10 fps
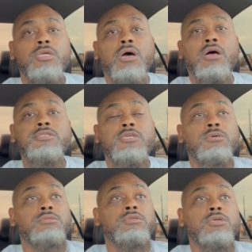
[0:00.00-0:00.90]
Also,
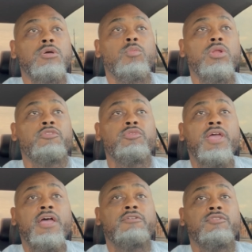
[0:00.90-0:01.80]
what if you
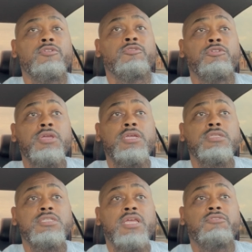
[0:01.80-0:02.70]
have
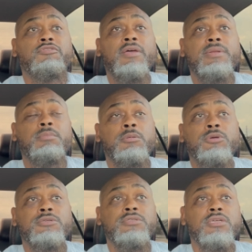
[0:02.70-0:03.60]
friends and family
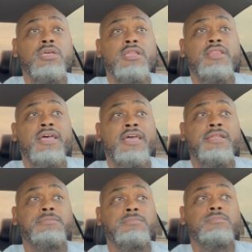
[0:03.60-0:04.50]
members that
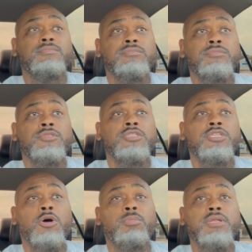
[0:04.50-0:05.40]

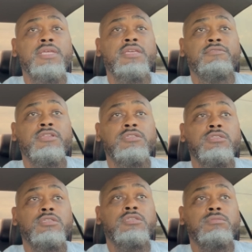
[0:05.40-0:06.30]
don't believe in
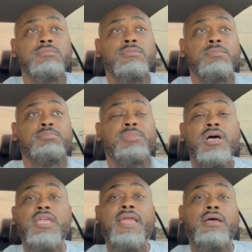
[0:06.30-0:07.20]

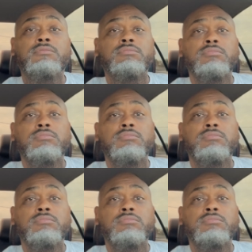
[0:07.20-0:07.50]
bugging out?